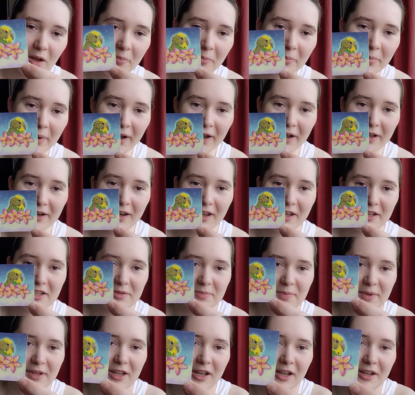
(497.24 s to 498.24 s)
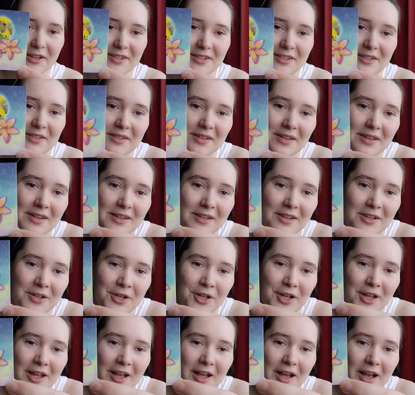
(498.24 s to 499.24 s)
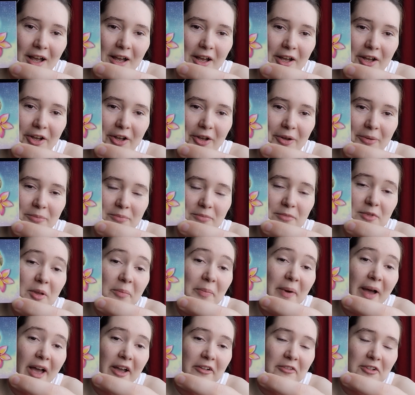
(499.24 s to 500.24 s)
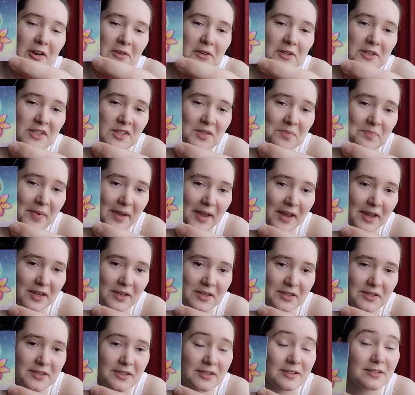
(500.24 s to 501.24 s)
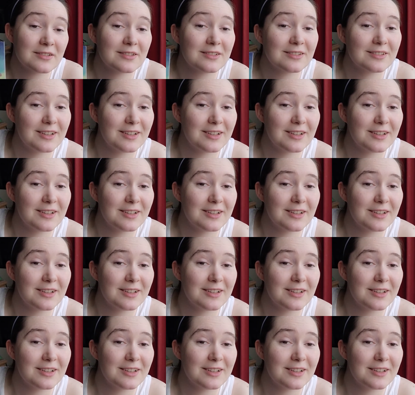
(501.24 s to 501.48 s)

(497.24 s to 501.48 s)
But it's because the background is space.